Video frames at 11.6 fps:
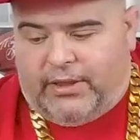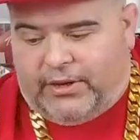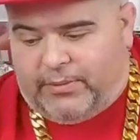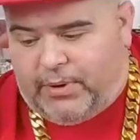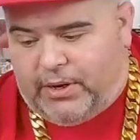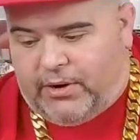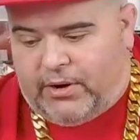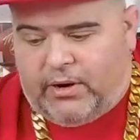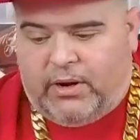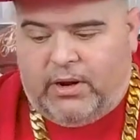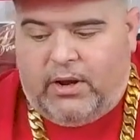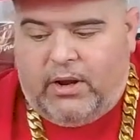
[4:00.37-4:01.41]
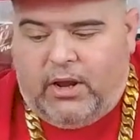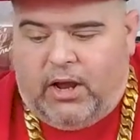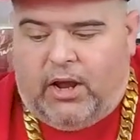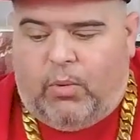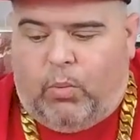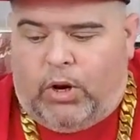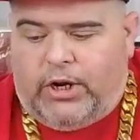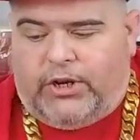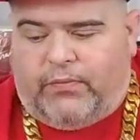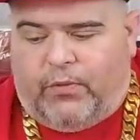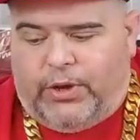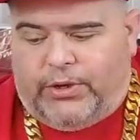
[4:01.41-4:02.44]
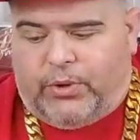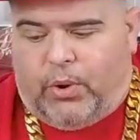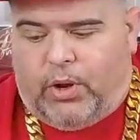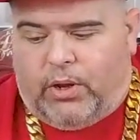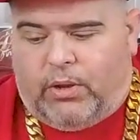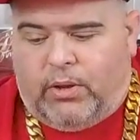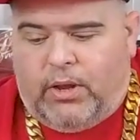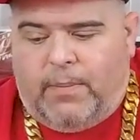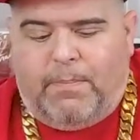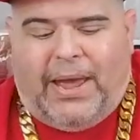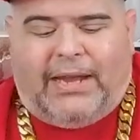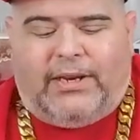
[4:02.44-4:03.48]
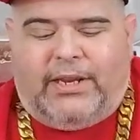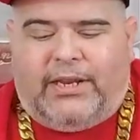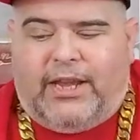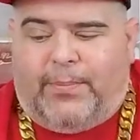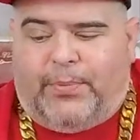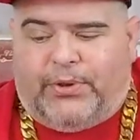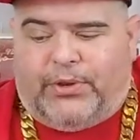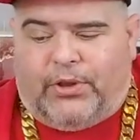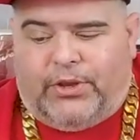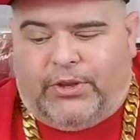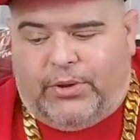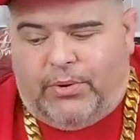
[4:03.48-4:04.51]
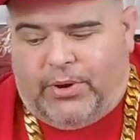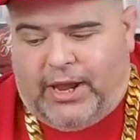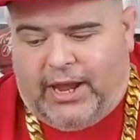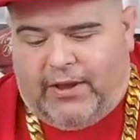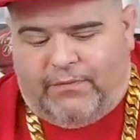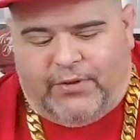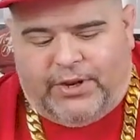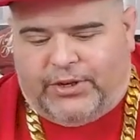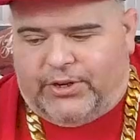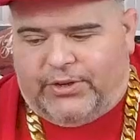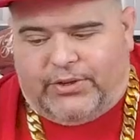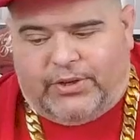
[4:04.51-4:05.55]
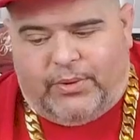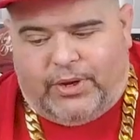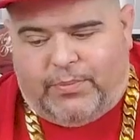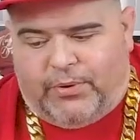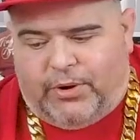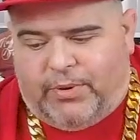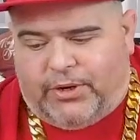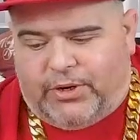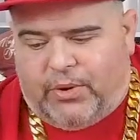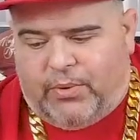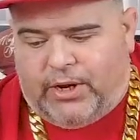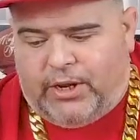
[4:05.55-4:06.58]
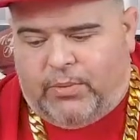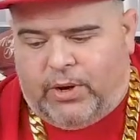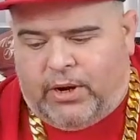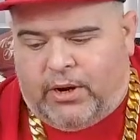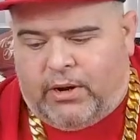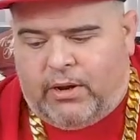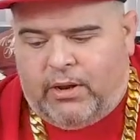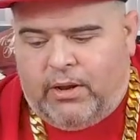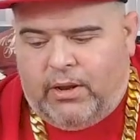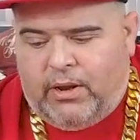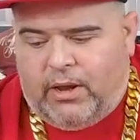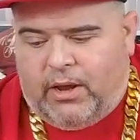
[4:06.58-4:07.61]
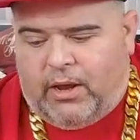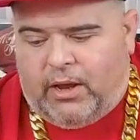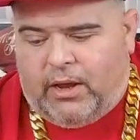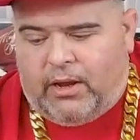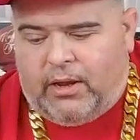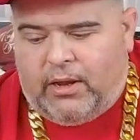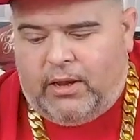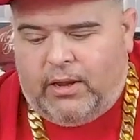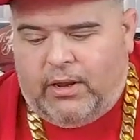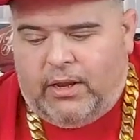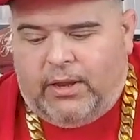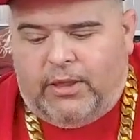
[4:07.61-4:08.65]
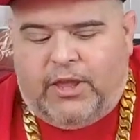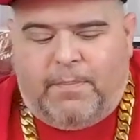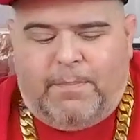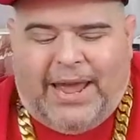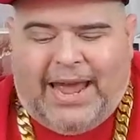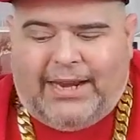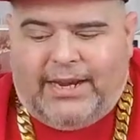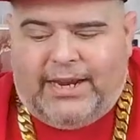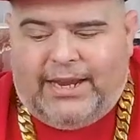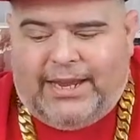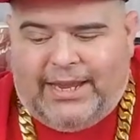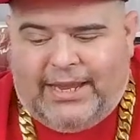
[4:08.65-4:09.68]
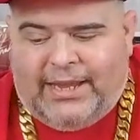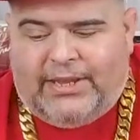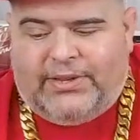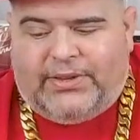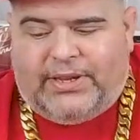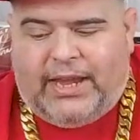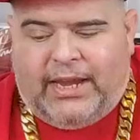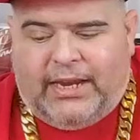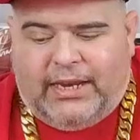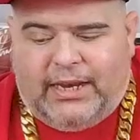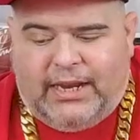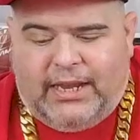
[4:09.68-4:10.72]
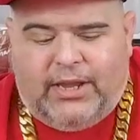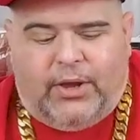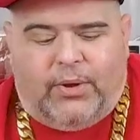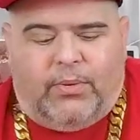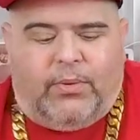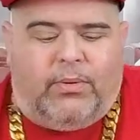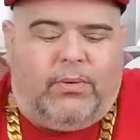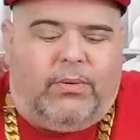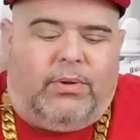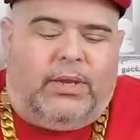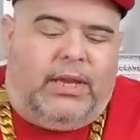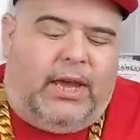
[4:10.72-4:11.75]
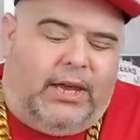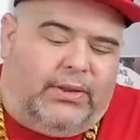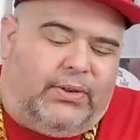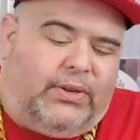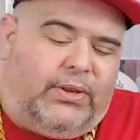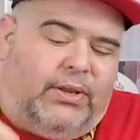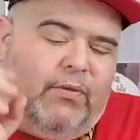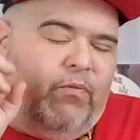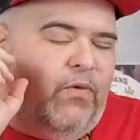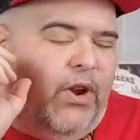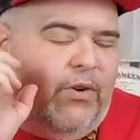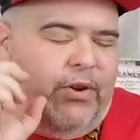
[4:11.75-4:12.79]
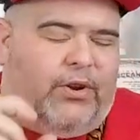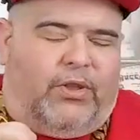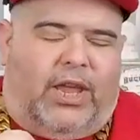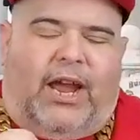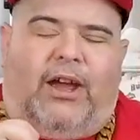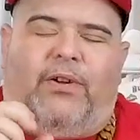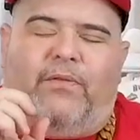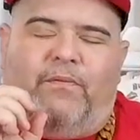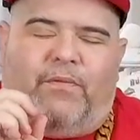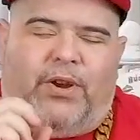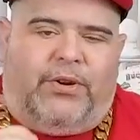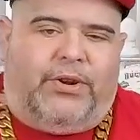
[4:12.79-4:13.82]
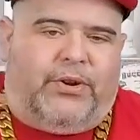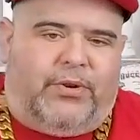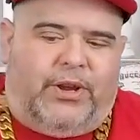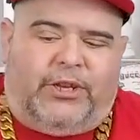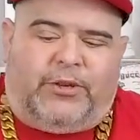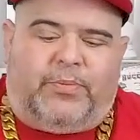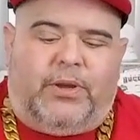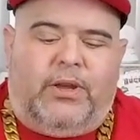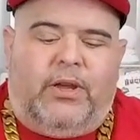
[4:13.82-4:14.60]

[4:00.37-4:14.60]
of the speaker. 1-inch voice coil. Mounting depth is only 2.5 inches, so it can pretty much go anywhere. The magnet is a Neo. Yes, very loud, very crisp.